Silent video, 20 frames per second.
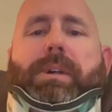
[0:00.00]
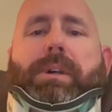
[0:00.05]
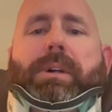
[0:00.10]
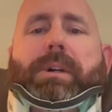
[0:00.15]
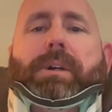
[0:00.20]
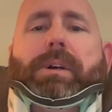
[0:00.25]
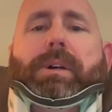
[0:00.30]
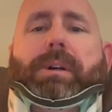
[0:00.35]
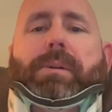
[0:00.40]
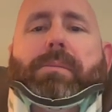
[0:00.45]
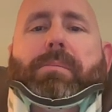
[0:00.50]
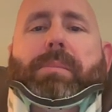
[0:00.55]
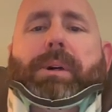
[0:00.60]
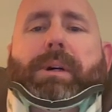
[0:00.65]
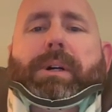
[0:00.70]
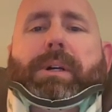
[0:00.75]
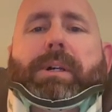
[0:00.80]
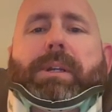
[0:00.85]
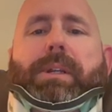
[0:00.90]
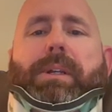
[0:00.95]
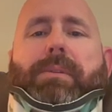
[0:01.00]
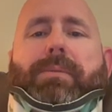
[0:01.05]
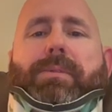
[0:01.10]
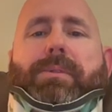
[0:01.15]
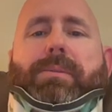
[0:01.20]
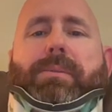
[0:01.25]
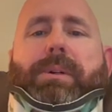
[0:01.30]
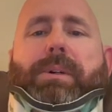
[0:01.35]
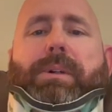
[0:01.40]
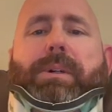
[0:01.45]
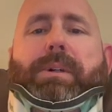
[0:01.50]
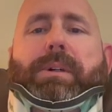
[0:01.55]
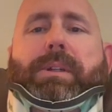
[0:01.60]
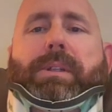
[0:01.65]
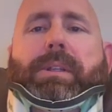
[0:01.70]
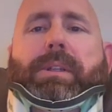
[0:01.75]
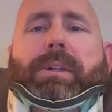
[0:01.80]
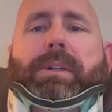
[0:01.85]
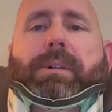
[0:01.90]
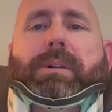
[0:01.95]
But if you want a
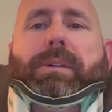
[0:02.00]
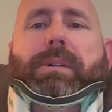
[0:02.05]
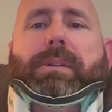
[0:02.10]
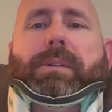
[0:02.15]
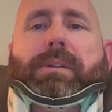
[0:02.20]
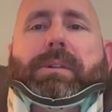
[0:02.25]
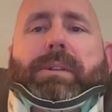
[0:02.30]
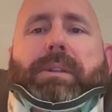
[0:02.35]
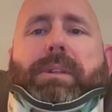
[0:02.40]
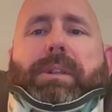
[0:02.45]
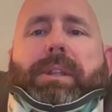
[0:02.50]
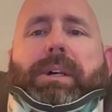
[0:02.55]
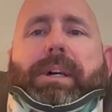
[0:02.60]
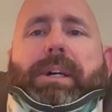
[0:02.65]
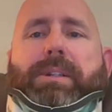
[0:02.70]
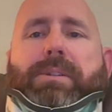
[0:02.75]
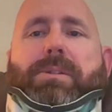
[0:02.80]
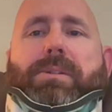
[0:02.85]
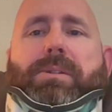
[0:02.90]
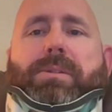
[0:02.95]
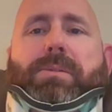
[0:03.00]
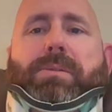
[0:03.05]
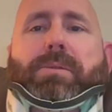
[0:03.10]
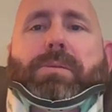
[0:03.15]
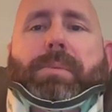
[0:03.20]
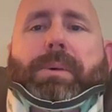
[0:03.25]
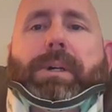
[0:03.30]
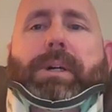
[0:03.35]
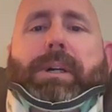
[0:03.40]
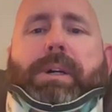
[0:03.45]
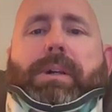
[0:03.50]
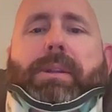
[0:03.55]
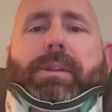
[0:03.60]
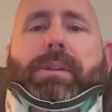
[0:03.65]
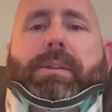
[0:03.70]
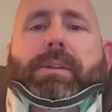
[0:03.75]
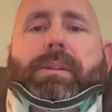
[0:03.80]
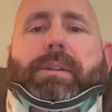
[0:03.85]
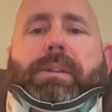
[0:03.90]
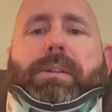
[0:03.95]
little nicer
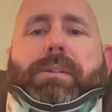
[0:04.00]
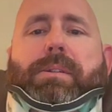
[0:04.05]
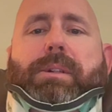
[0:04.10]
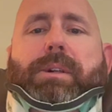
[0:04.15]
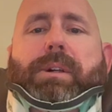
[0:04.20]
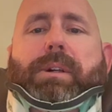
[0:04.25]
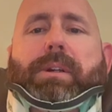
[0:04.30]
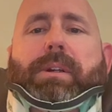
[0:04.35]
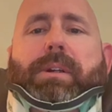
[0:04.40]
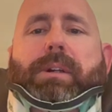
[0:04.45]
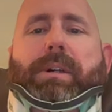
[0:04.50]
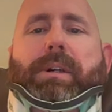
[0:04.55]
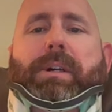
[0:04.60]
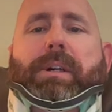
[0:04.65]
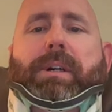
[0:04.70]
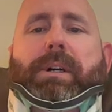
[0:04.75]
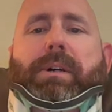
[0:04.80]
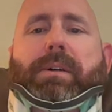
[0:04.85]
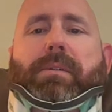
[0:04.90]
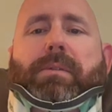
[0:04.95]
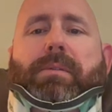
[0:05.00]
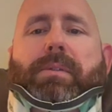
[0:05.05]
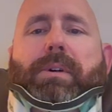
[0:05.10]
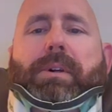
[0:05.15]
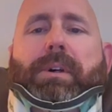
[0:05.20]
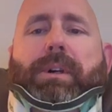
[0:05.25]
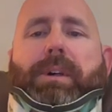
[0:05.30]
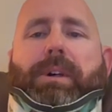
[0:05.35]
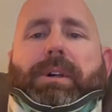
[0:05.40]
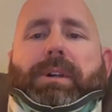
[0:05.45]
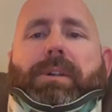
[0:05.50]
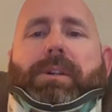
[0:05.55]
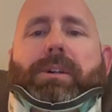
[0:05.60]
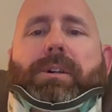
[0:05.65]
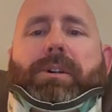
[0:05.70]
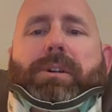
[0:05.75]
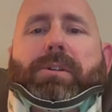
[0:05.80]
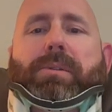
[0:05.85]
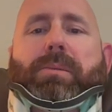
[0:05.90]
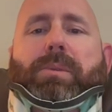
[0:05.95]
toolpath that's not going to have,
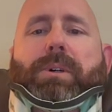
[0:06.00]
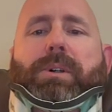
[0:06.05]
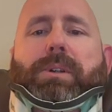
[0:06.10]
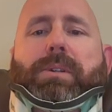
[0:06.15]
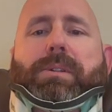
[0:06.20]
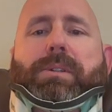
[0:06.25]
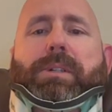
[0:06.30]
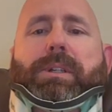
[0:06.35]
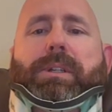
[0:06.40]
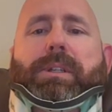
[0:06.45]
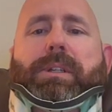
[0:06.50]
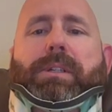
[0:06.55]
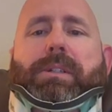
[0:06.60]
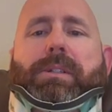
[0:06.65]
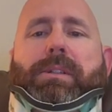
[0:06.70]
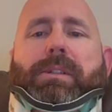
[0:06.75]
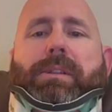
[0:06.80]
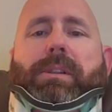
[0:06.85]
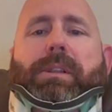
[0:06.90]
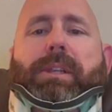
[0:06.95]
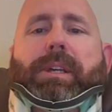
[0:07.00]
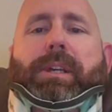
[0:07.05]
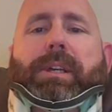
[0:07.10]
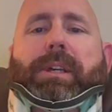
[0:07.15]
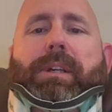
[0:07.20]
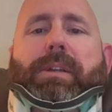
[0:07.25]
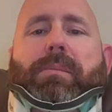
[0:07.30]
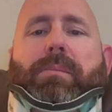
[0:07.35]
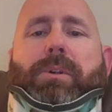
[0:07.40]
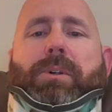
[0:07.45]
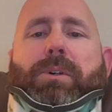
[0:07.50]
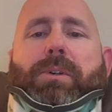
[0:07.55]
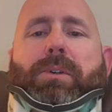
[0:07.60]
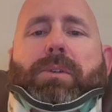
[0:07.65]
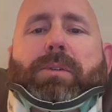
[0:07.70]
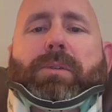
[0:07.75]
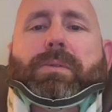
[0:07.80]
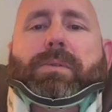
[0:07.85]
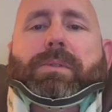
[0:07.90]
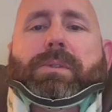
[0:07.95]
you will see these linking
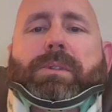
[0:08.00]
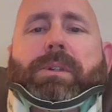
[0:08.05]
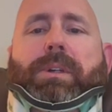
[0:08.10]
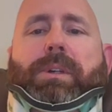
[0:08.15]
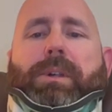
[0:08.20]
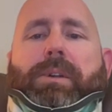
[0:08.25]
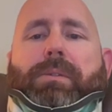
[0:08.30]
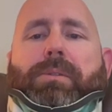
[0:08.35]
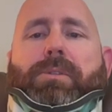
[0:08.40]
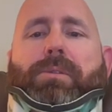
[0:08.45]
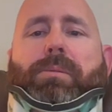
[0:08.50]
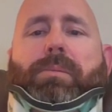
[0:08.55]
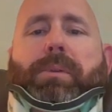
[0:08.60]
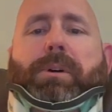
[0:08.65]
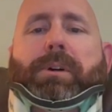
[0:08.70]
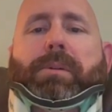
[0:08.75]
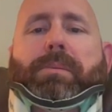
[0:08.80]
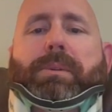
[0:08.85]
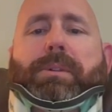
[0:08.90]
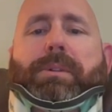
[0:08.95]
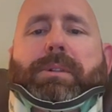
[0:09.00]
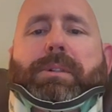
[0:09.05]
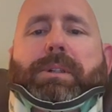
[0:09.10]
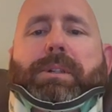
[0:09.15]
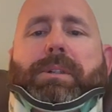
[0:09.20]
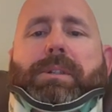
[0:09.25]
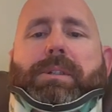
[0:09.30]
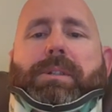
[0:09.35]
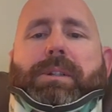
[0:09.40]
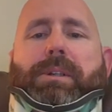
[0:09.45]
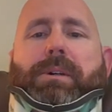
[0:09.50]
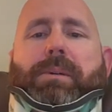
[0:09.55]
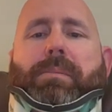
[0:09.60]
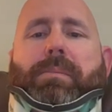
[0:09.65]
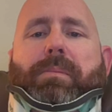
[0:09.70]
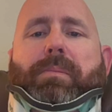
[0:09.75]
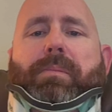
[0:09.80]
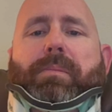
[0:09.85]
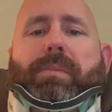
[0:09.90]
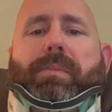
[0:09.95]
moves. You'll probably see
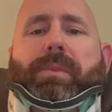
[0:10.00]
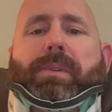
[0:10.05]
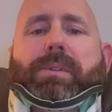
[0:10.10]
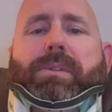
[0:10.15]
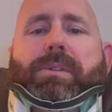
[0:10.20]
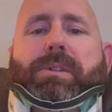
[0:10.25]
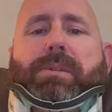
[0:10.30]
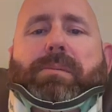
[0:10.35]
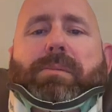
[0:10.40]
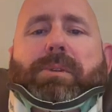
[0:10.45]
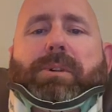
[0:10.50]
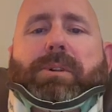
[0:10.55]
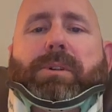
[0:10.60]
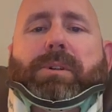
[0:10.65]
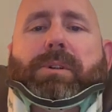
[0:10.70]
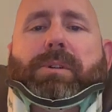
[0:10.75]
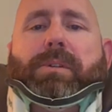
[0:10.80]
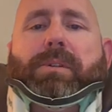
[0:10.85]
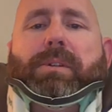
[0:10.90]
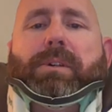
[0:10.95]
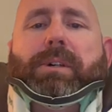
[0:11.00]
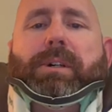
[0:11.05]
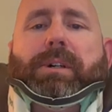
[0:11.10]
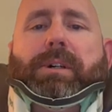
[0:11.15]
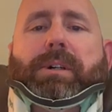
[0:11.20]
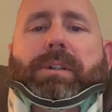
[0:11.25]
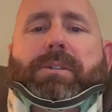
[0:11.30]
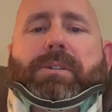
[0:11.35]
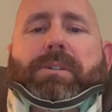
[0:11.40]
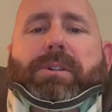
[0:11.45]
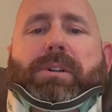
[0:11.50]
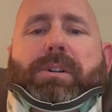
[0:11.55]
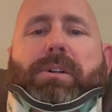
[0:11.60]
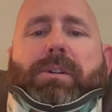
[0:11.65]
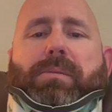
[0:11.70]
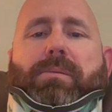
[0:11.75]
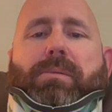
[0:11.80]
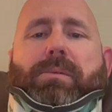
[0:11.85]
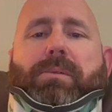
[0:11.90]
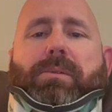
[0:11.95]
some little
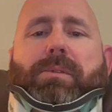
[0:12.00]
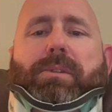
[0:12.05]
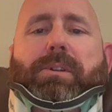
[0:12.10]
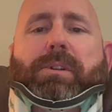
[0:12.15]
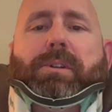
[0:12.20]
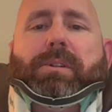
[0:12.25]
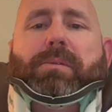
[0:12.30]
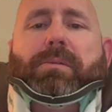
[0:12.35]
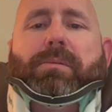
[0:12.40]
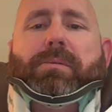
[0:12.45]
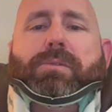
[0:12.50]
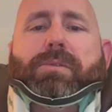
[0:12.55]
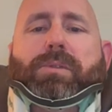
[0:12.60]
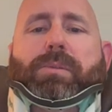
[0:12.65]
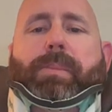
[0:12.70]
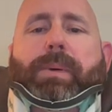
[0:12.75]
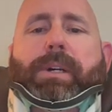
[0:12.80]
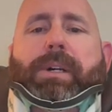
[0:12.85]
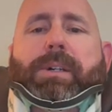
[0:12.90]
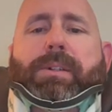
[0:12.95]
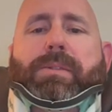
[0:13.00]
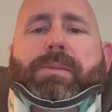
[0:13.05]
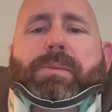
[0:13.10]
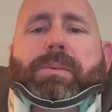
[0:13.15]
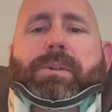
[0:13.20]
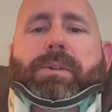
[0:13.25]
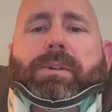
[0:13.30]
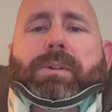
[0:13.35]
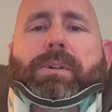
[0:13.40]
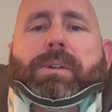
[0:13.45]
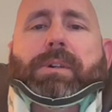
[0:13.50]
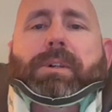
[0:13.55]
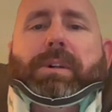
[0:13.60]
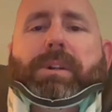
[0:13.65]
turn, toolpaths where